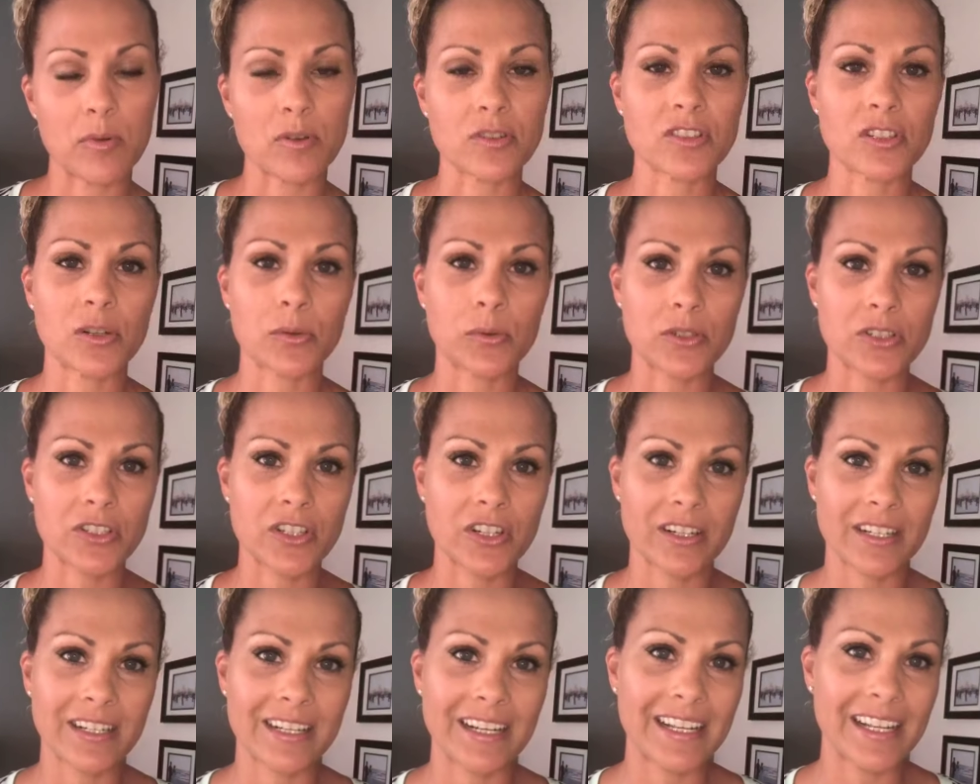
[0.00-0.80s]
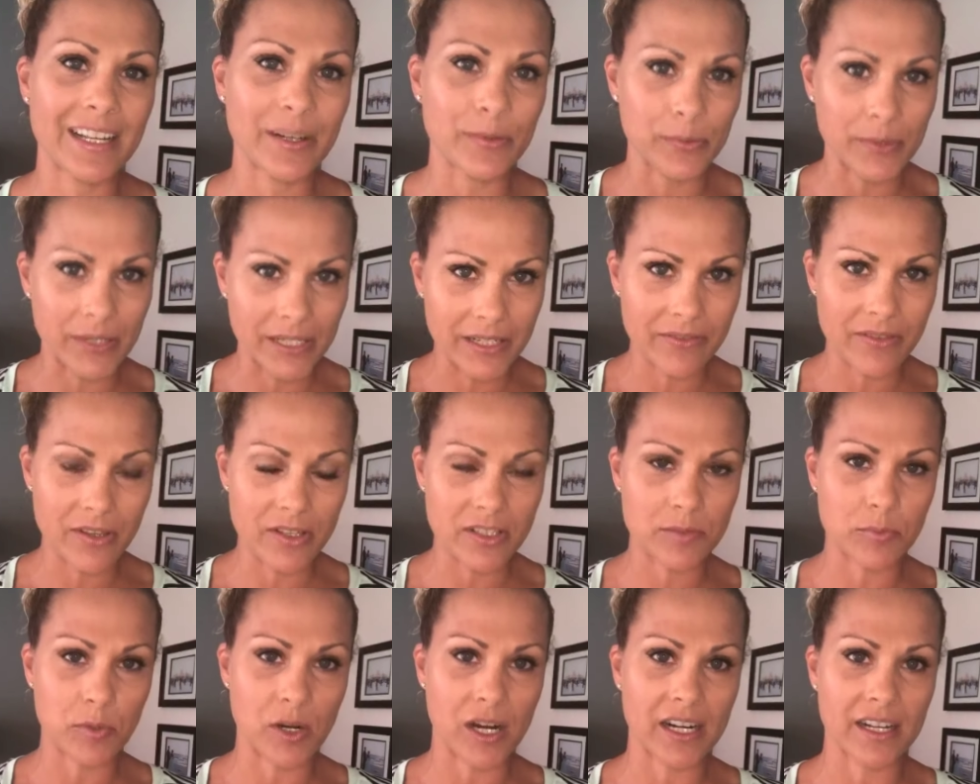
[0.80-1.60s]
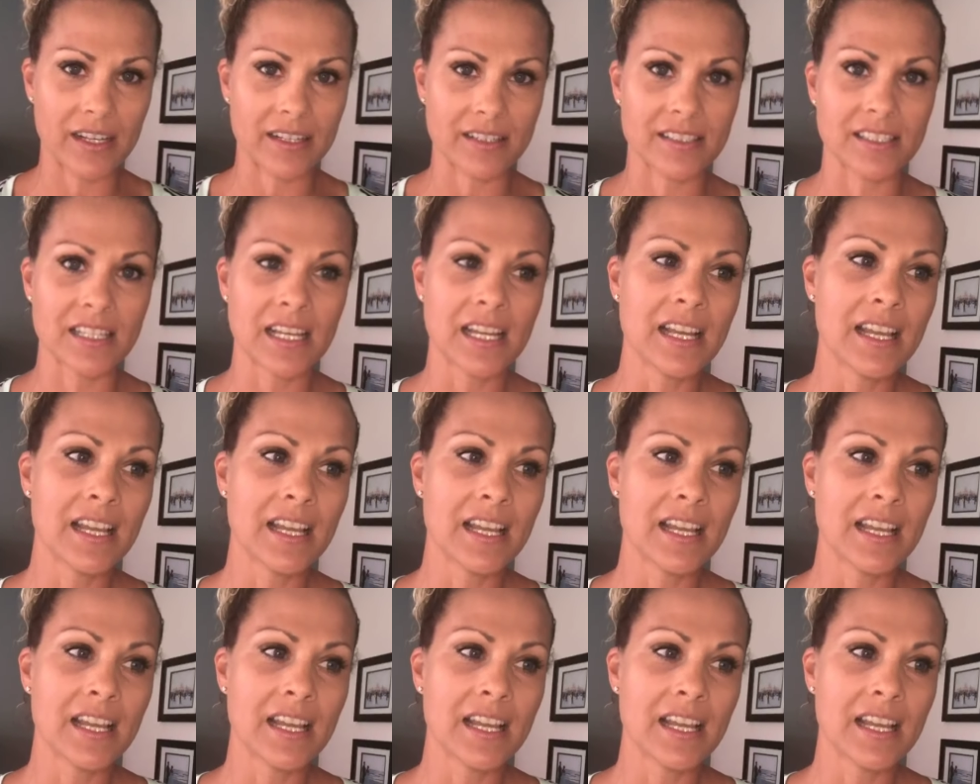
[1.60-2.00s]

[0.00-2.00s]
So we're starting to get rid of those products